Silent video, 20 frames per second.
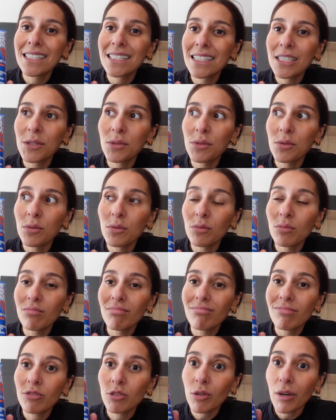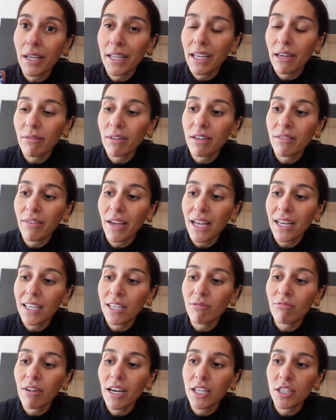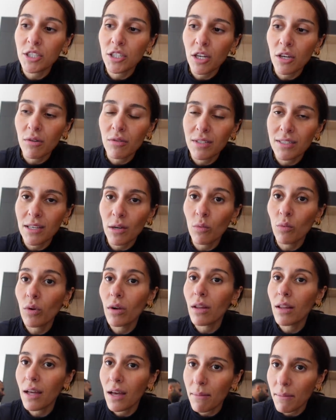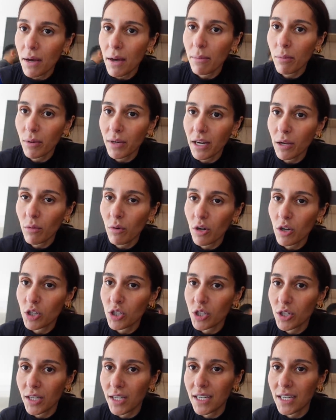to try and get rid of any red tones that will come up when I wash.